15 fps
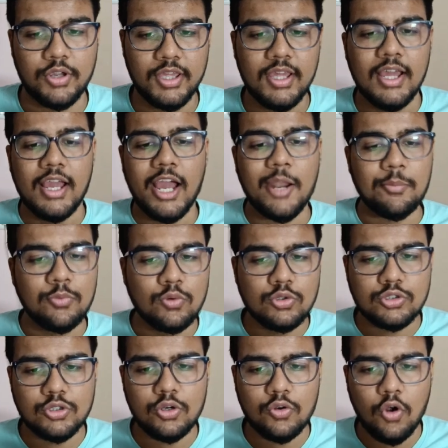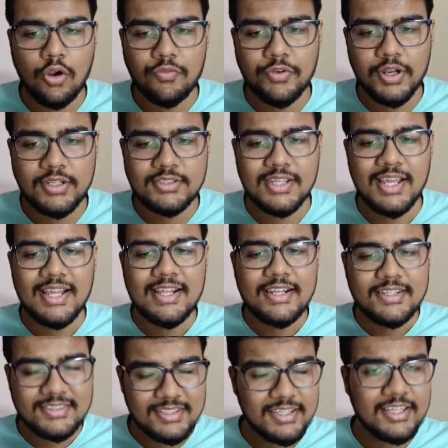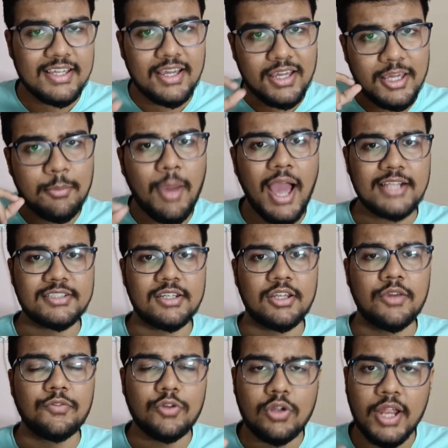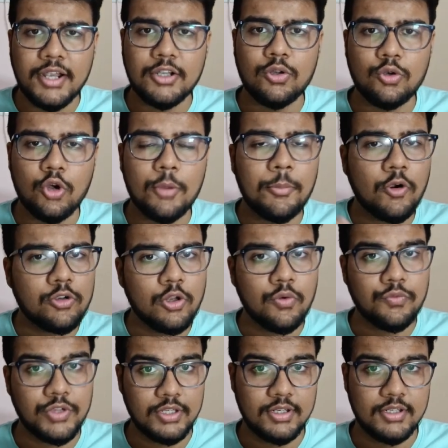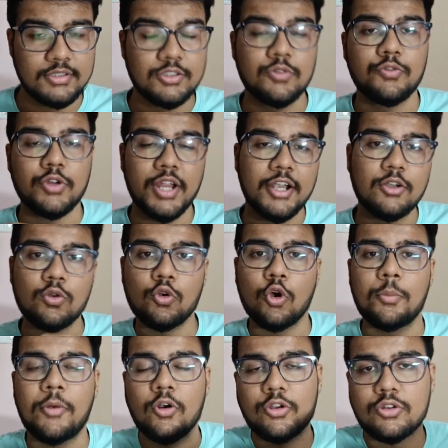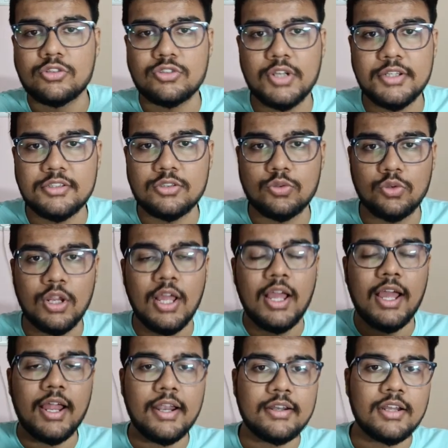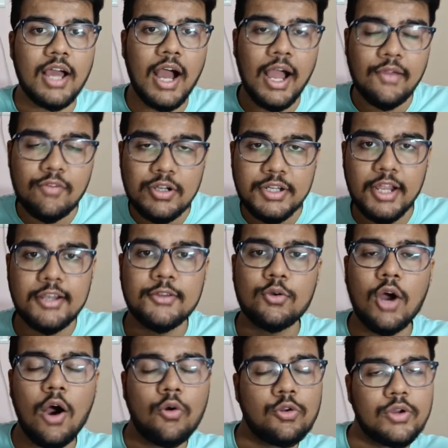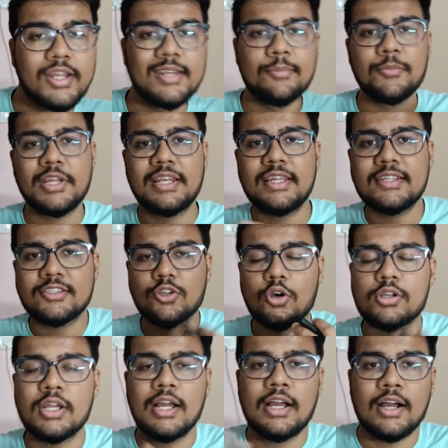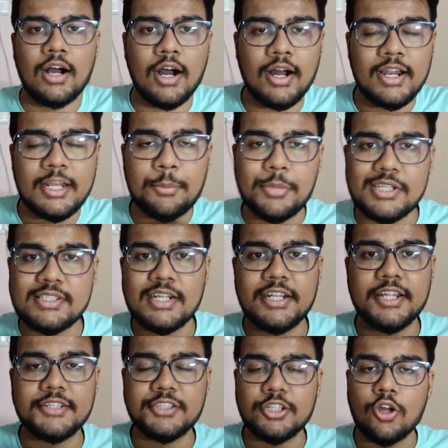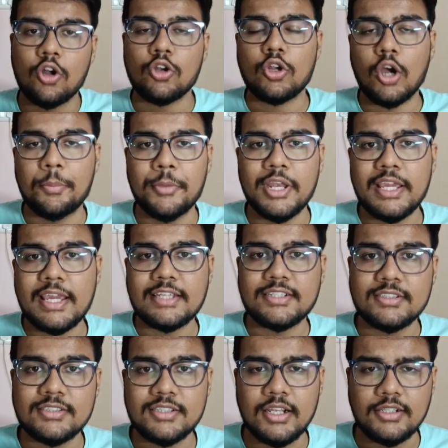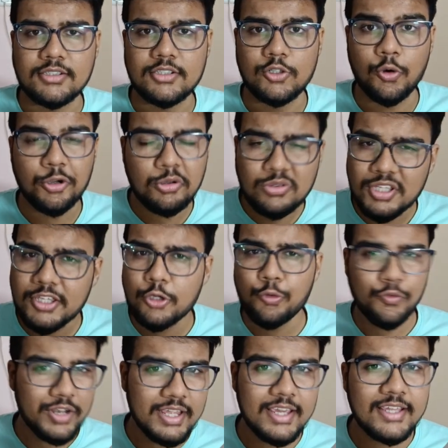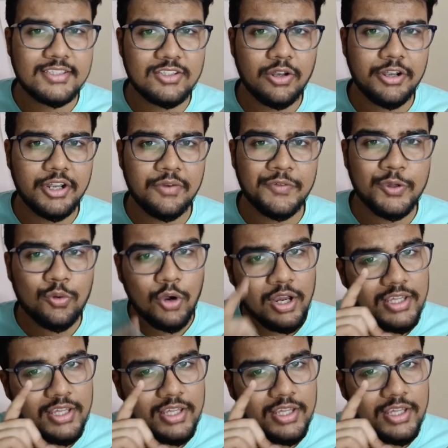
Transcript: okay, and boost your confidence. See, imagine if you get to know about your weakness, if you get to know about your strength zone, and I will tell you how you can increase your representation on communication skills. Don't you think you will ace your interview?